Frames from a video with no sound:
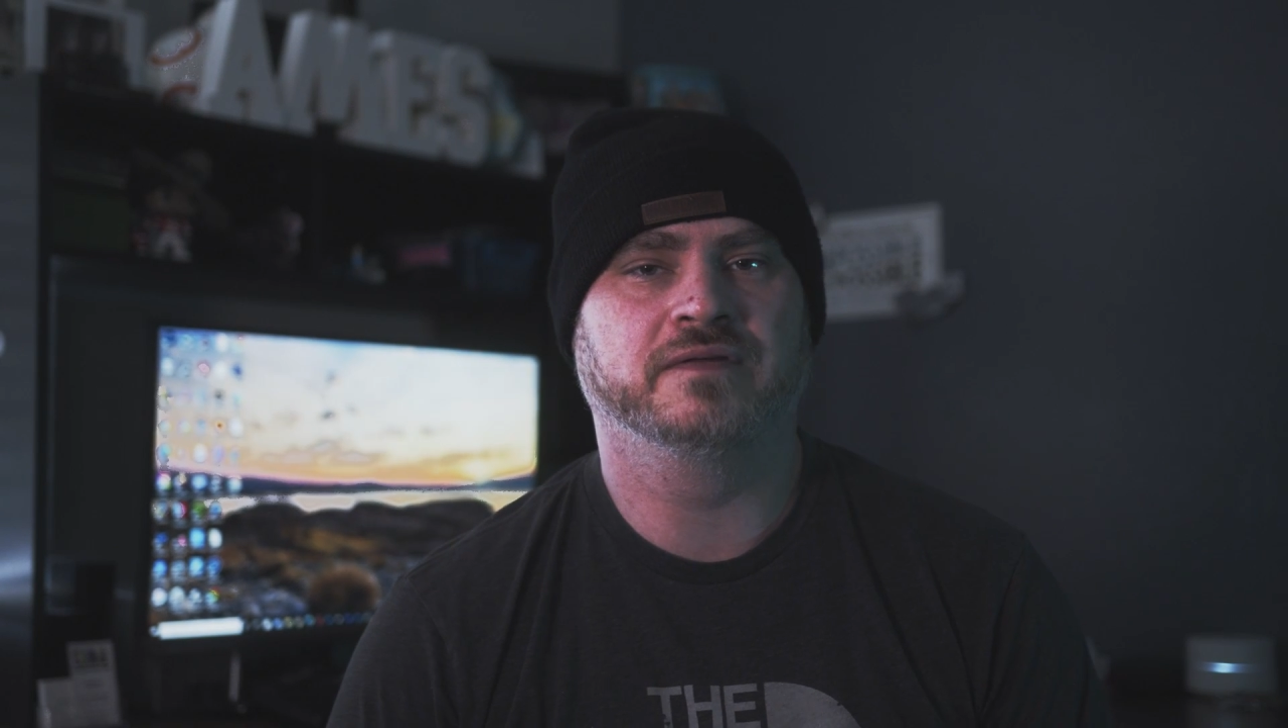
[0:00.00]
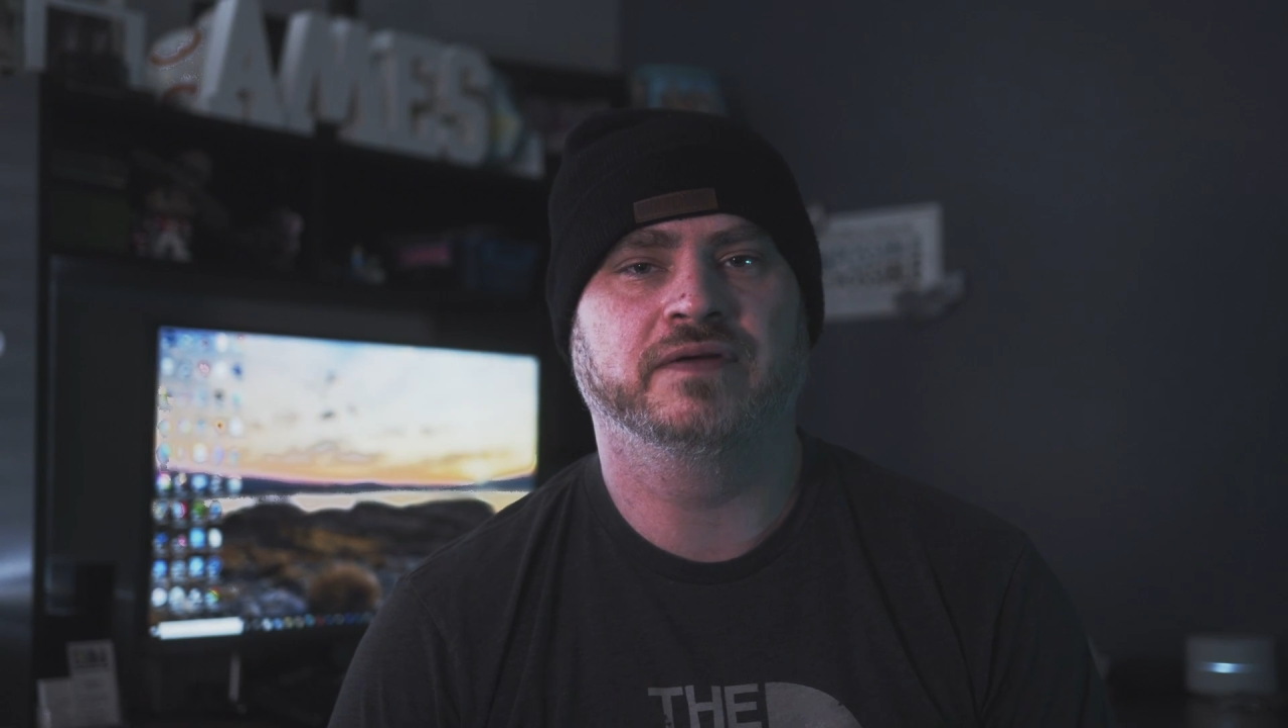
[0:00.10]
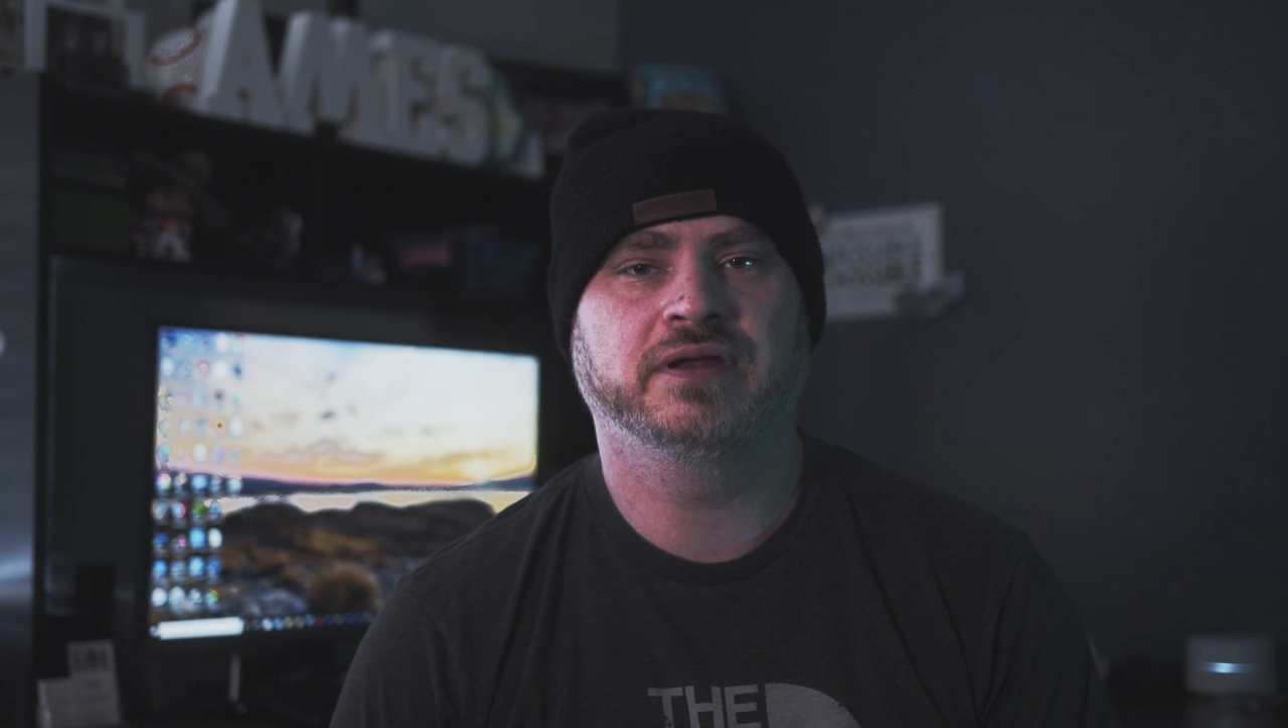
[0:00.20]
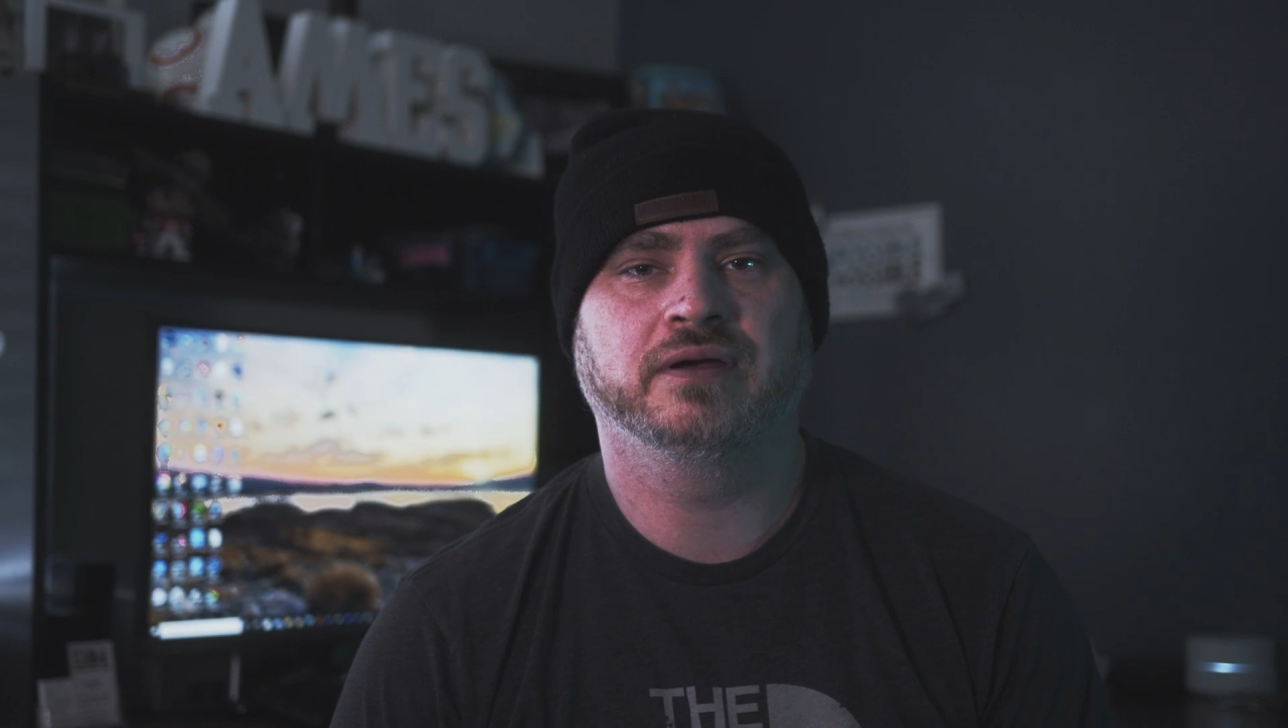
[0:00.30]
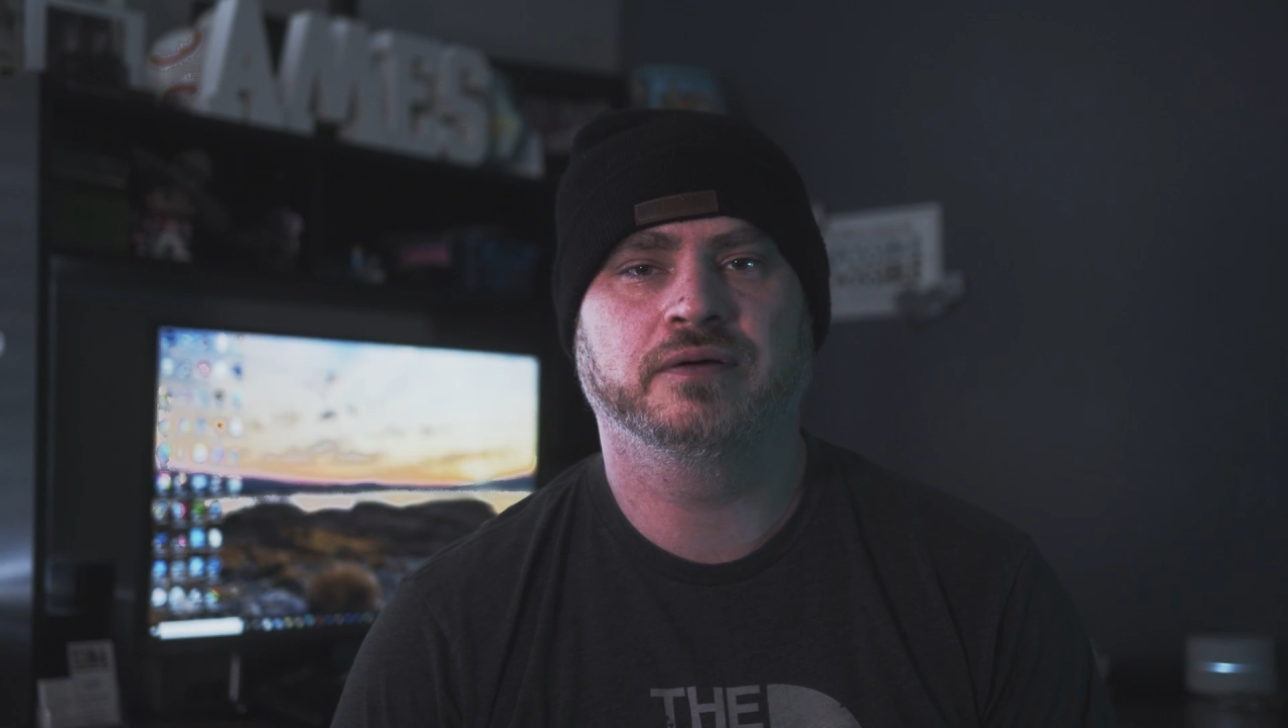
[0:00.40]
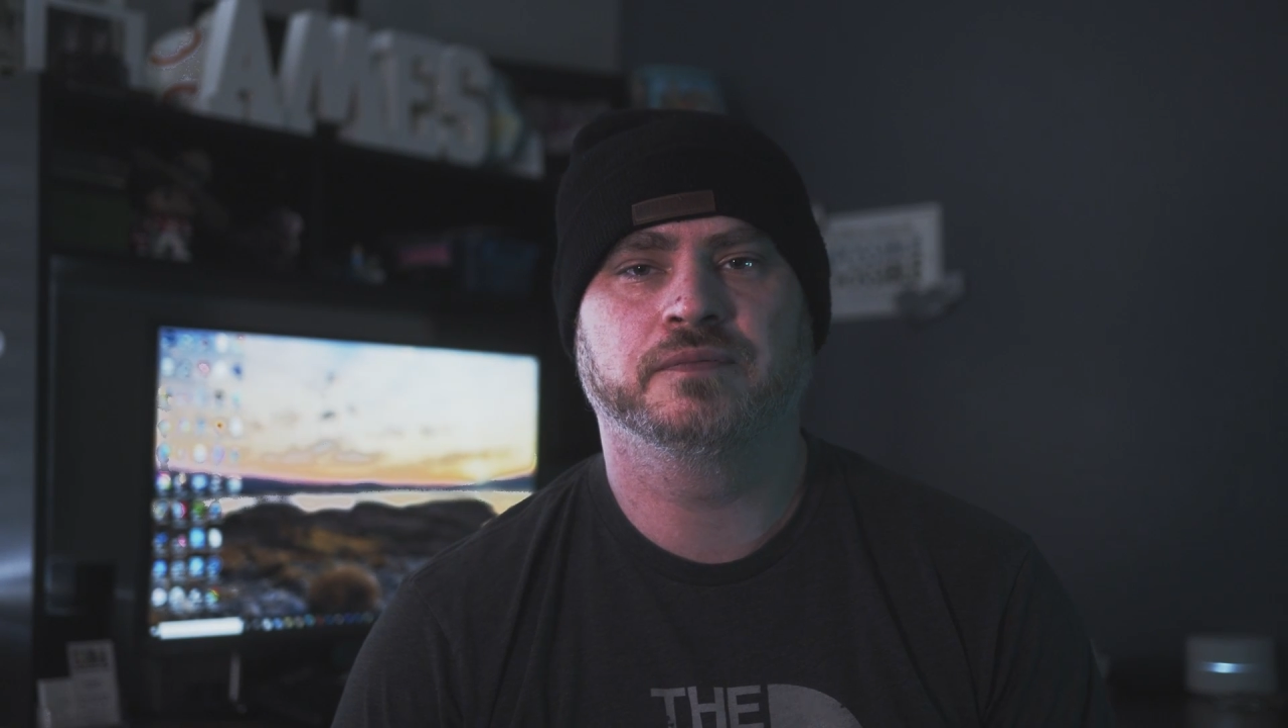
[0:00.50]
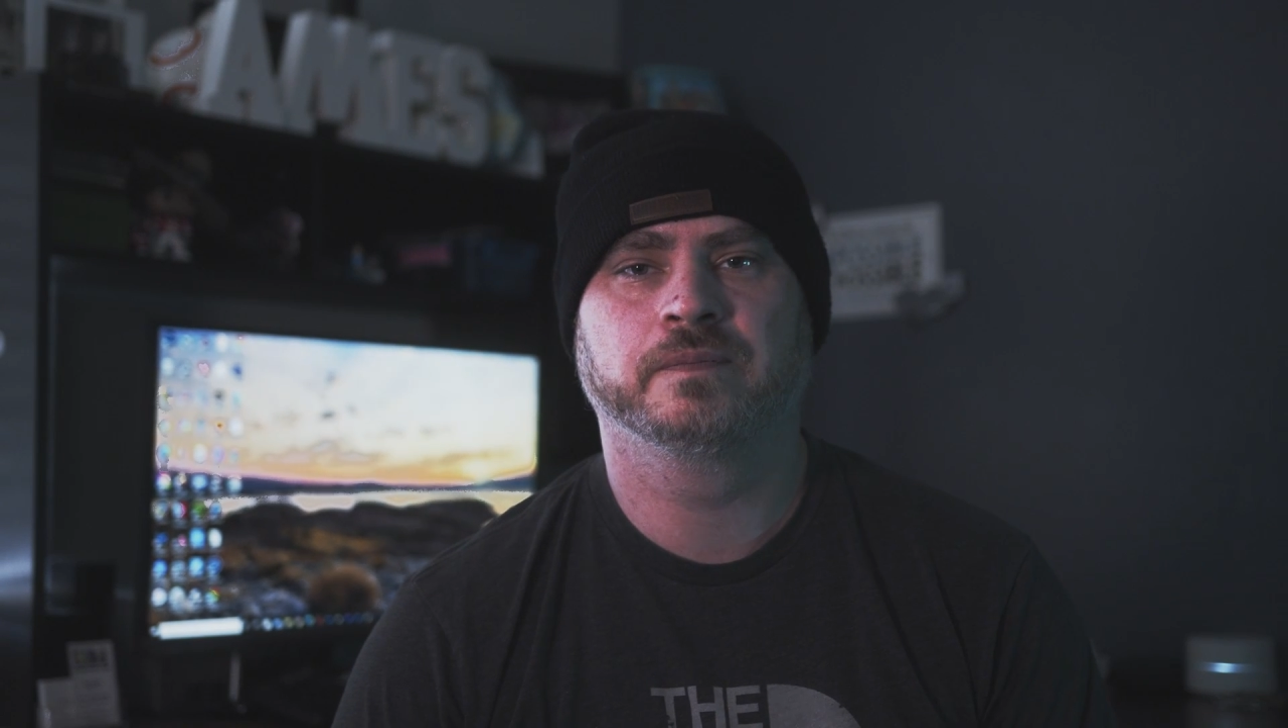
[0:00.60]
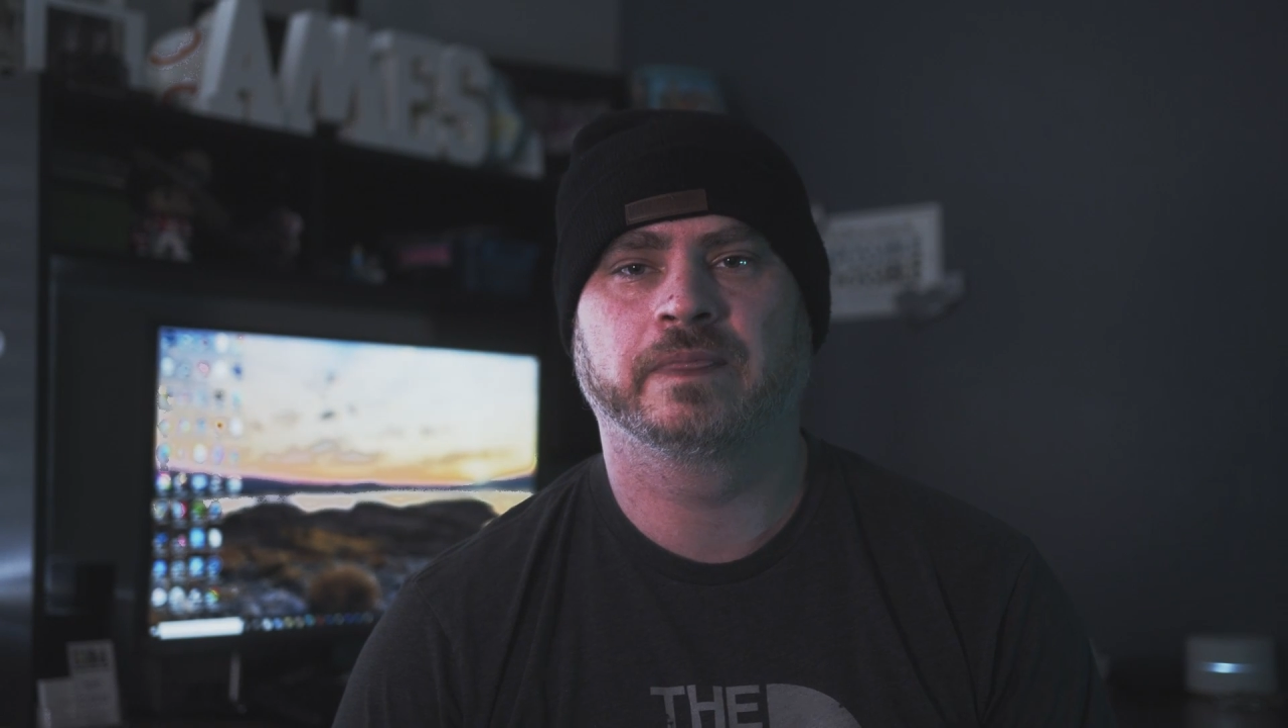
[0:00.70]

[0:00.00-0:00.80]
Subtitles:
video,